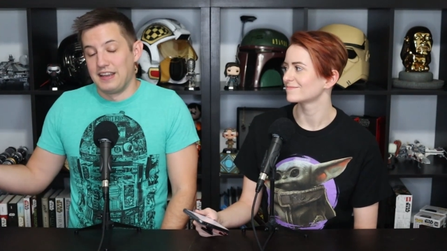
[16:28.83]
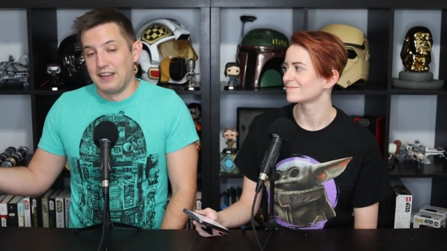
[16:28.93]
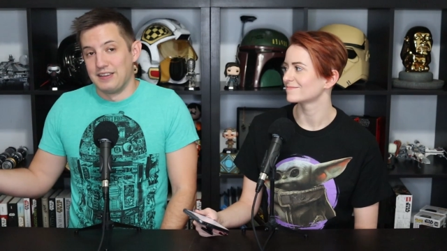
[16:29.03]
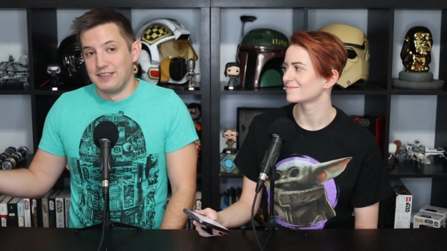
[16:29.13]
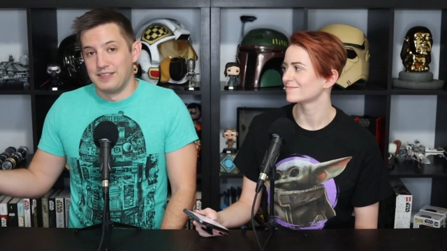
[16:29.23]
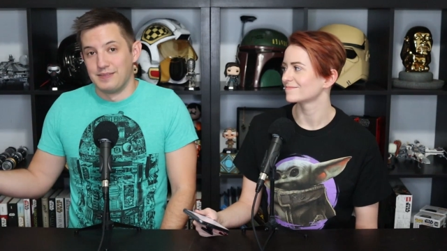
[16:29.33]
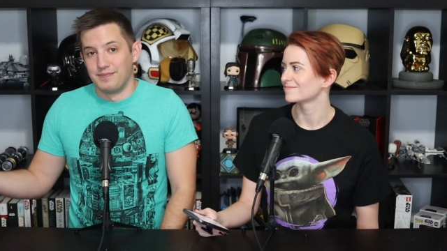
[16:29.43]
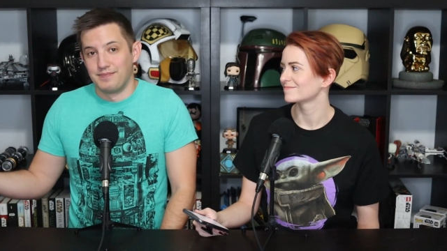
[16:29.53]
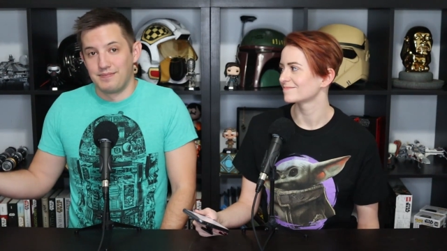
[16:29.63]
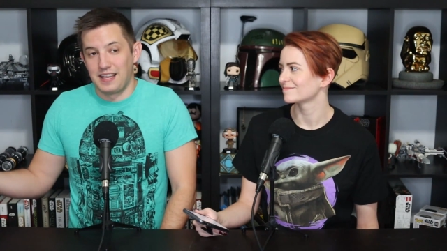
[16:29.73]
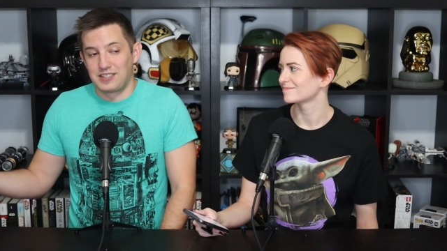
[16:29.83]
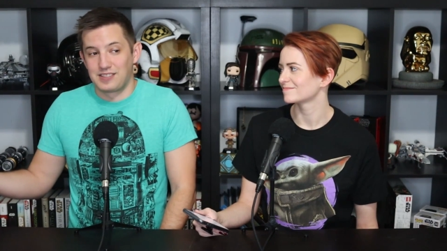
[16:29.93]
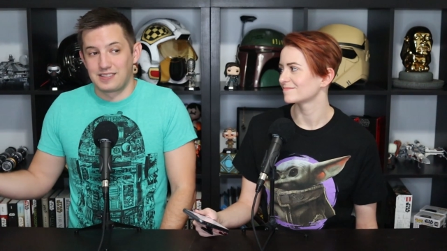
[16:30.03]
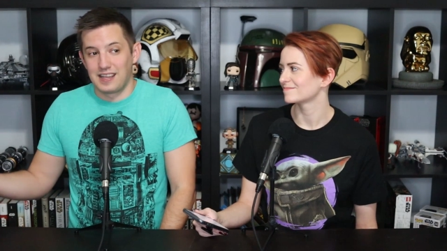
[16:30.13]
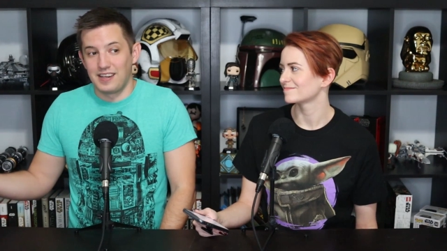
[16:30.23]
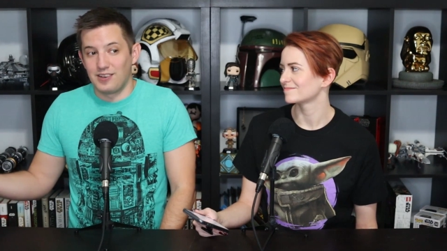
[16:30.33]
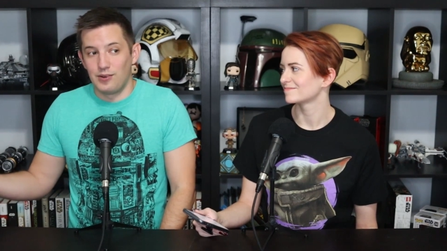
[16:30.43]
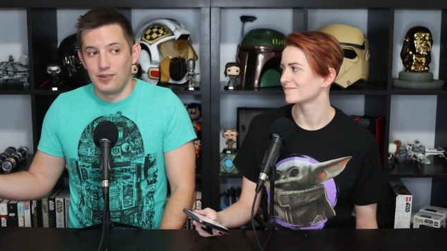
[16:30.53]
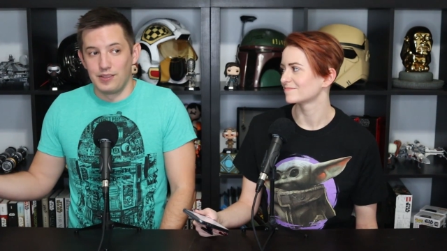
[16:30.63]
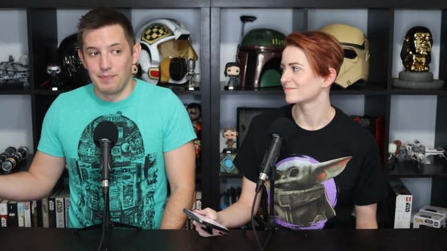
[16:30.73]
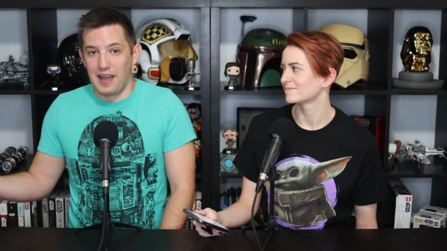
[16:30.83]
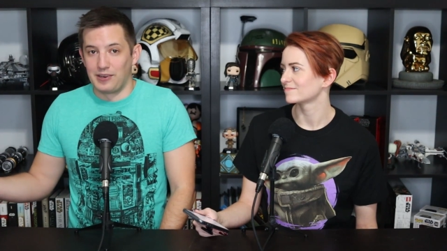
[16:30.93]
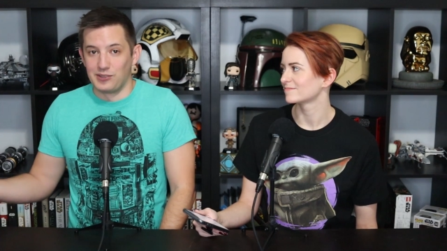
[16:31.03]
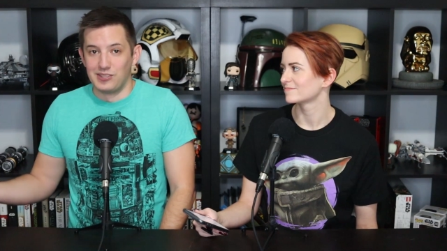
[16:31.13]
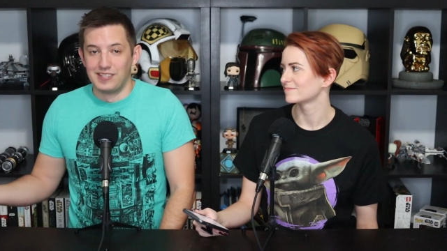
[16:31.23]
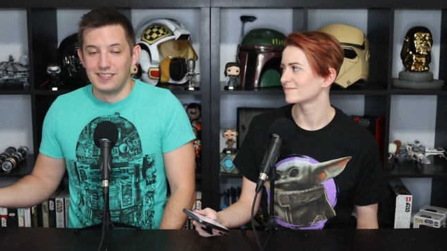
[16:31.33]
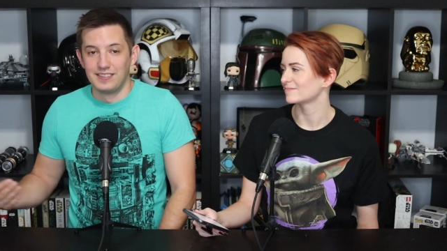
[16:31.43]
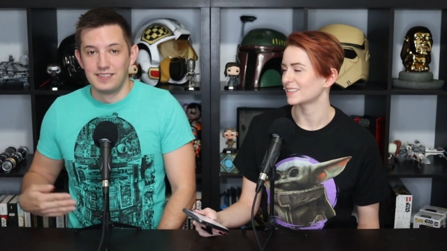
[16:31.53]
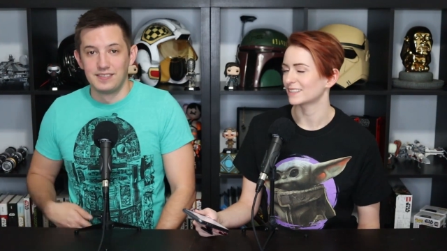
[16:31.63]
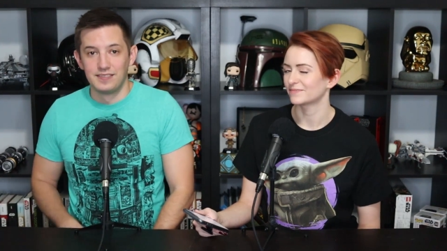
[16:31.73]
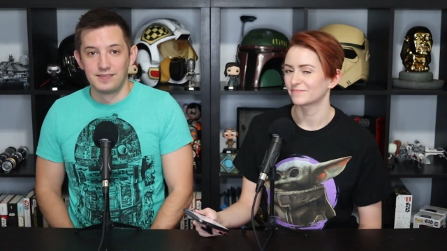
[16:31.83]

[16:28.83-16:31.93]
Speaker 1: And that's kind of all that matters. Yeah.